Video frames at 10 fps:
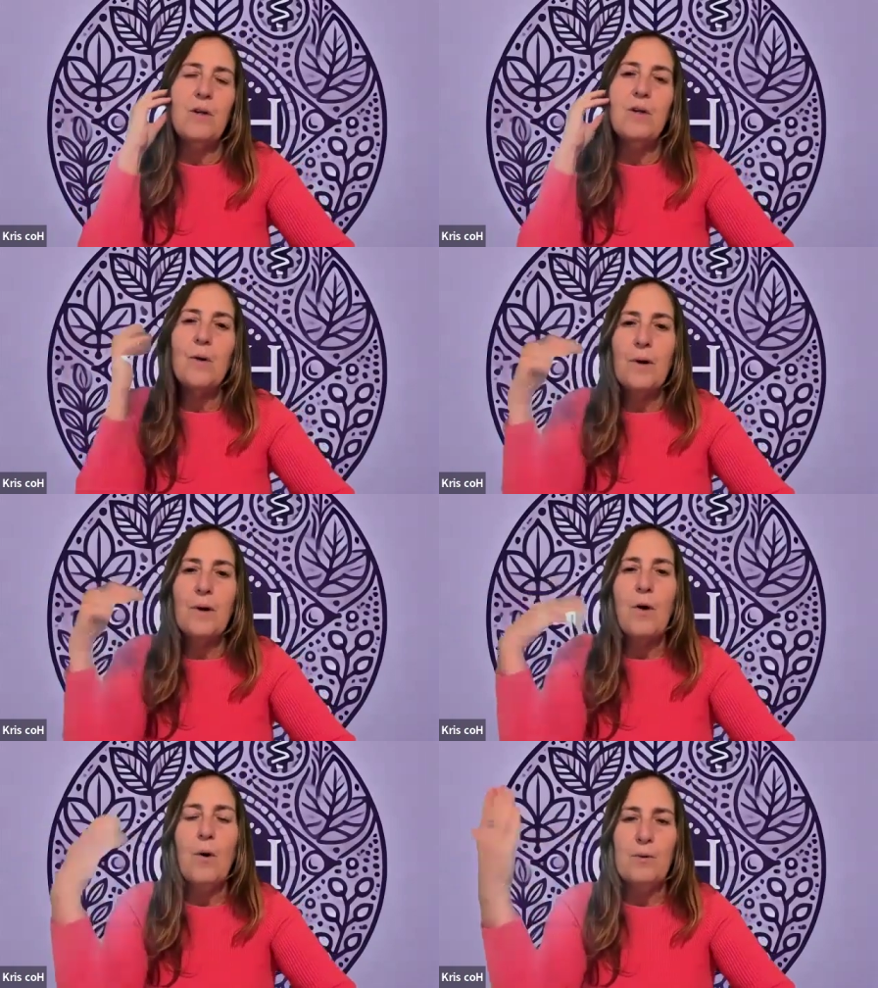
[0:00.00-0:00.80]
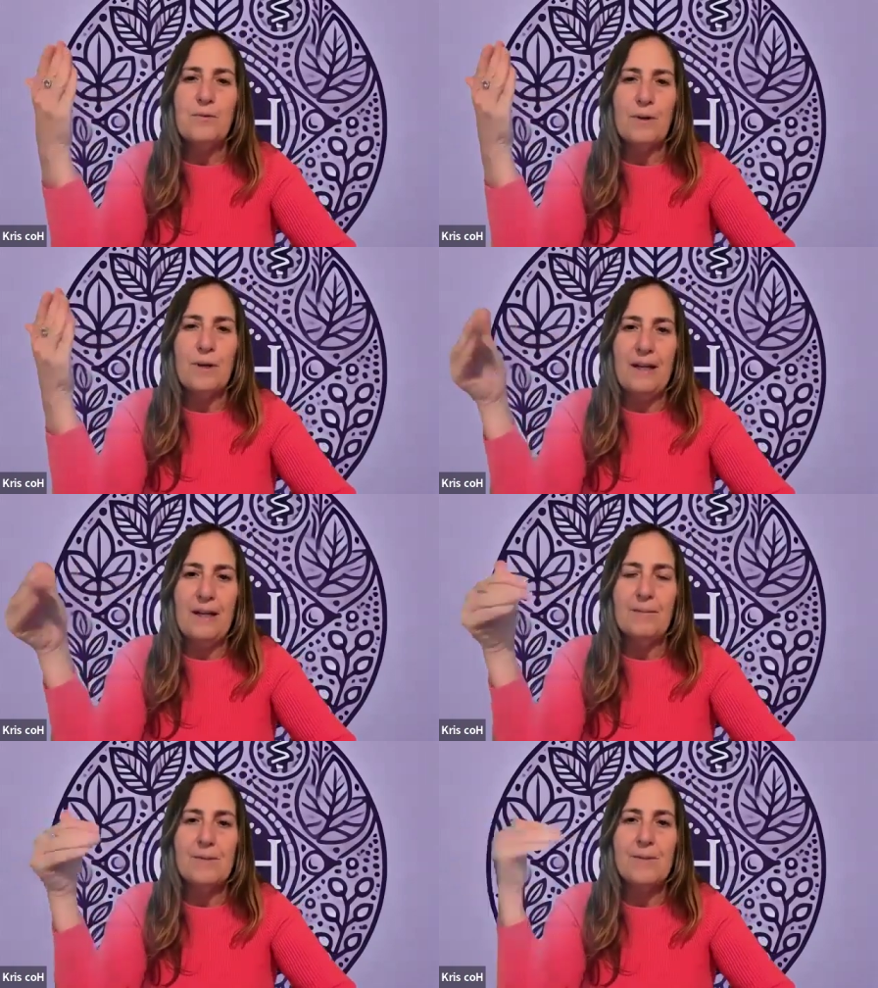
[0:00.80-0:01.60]
you don't want to
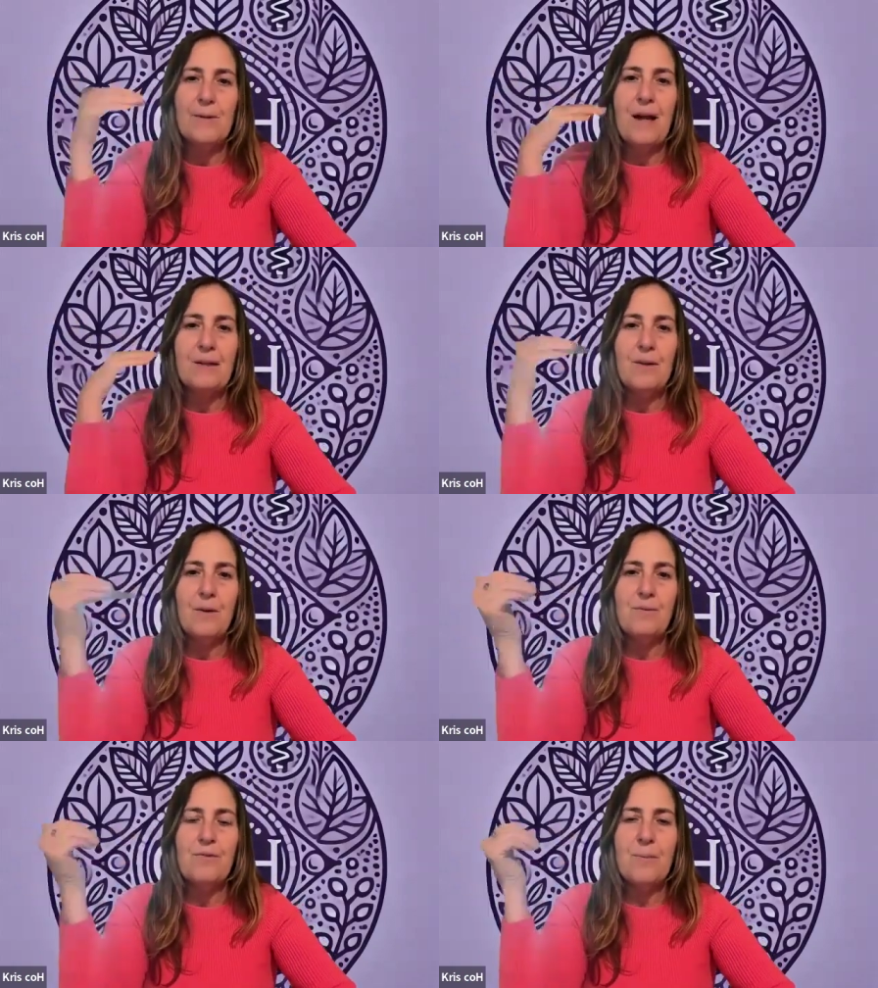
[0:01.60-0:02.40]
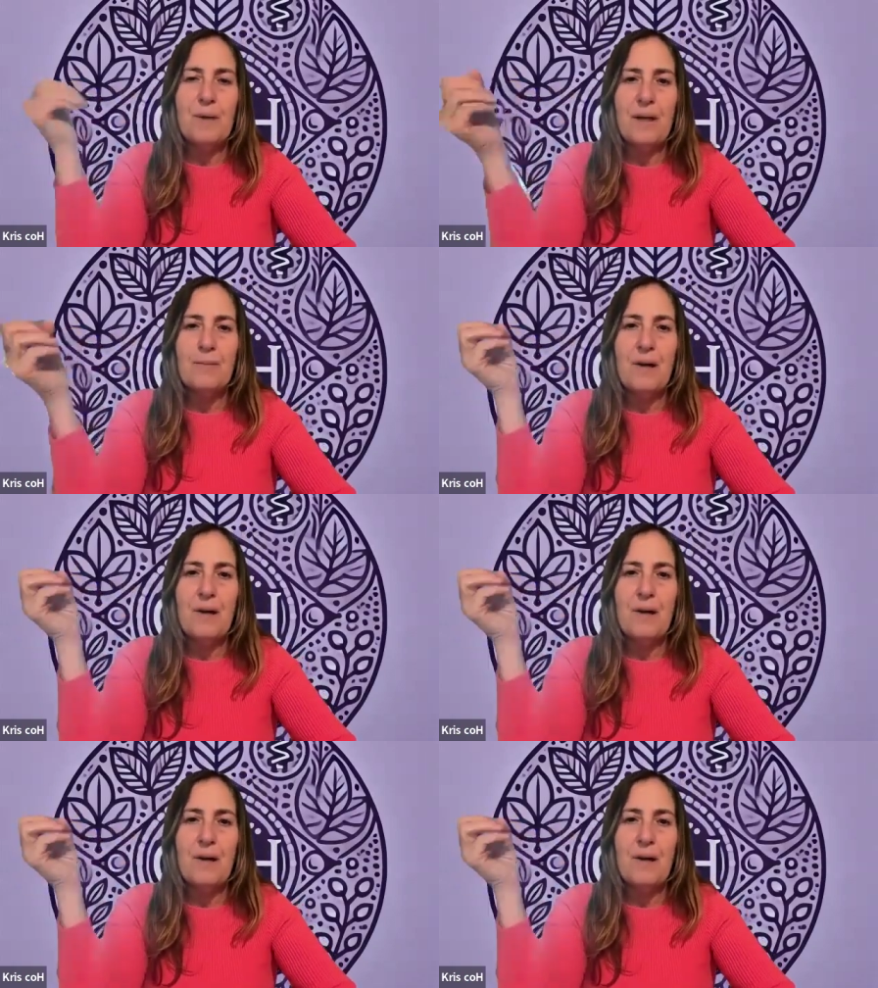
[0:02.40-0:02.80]
overeat. So I know for me,